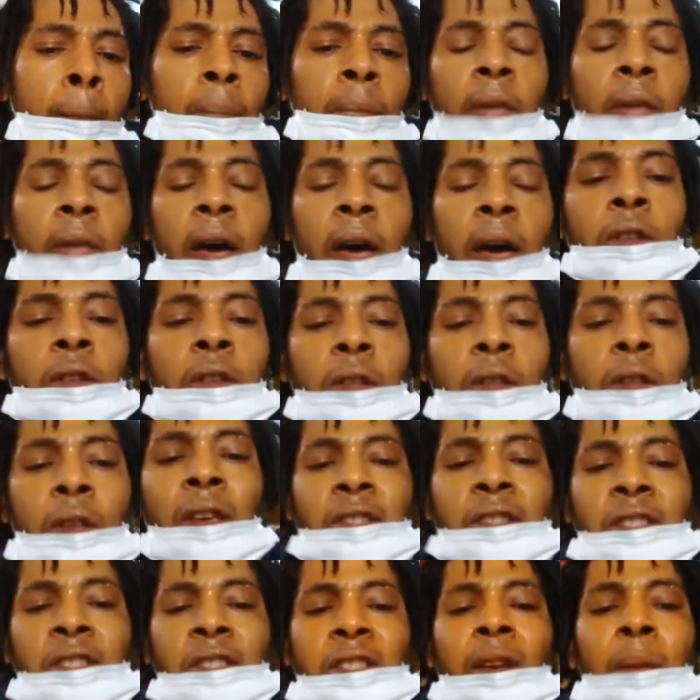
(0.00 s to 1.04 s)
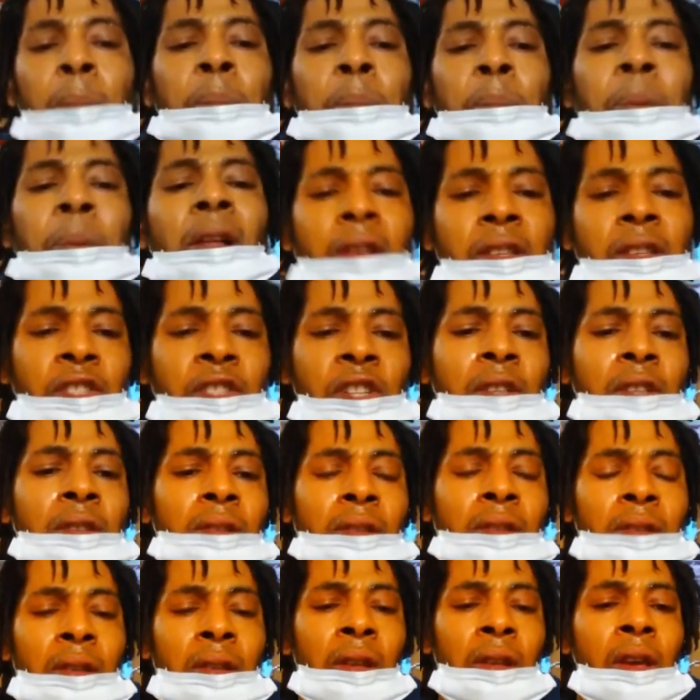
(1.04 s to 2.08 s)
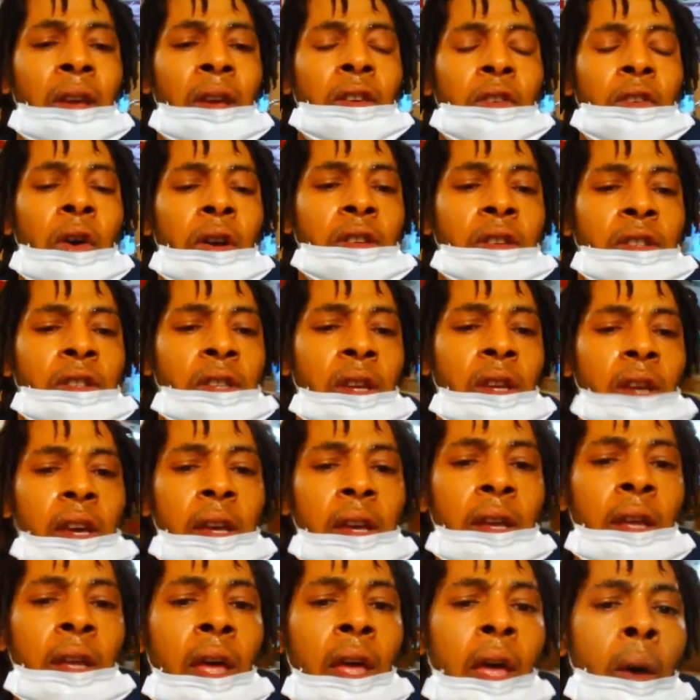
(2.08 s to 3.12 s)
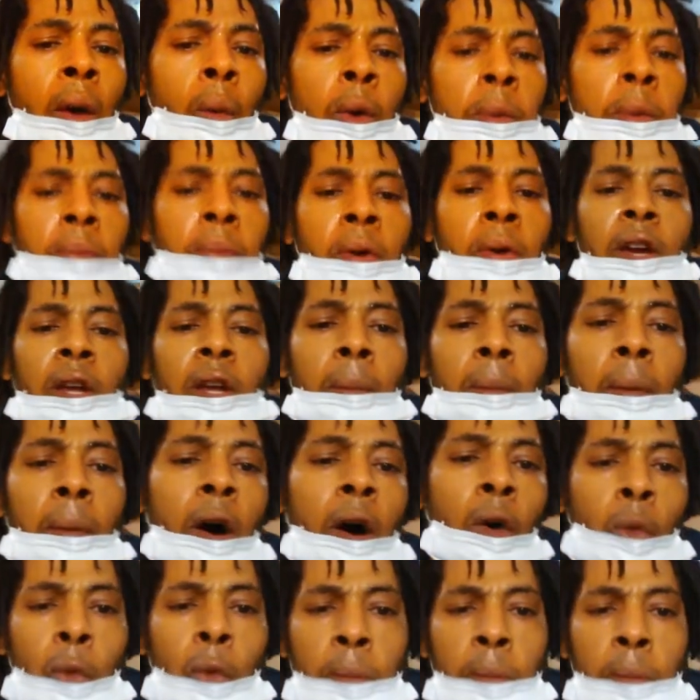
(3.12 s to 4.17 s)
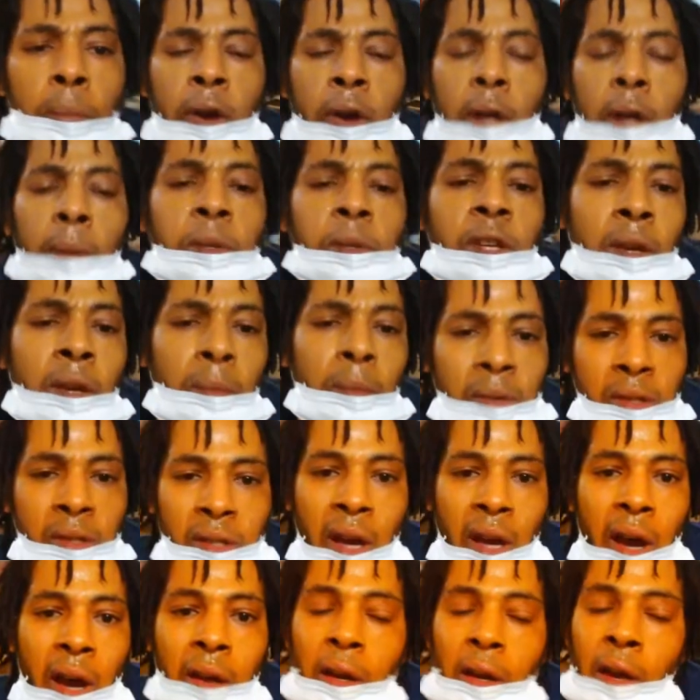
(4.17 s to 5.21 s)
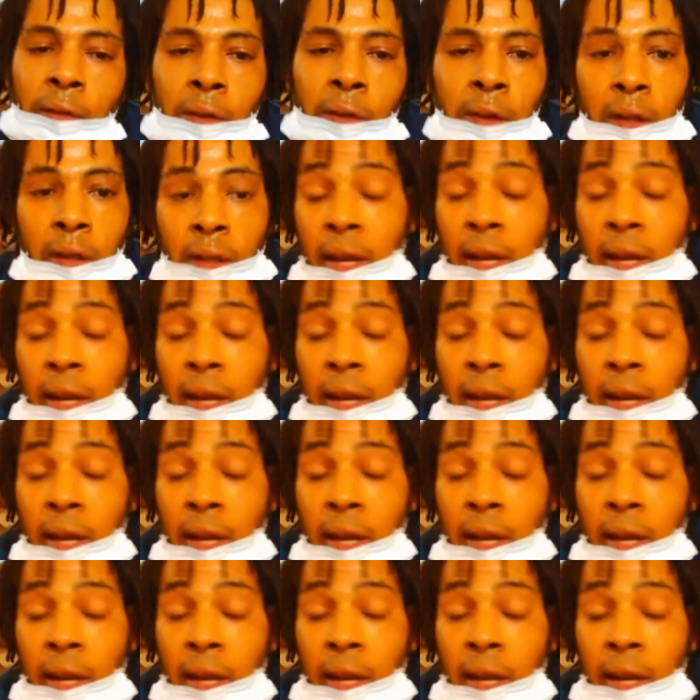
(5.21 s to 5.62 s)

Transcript: that instead of pillaging, you understand, we bringing them home, we bringing them to the Messiah. Never look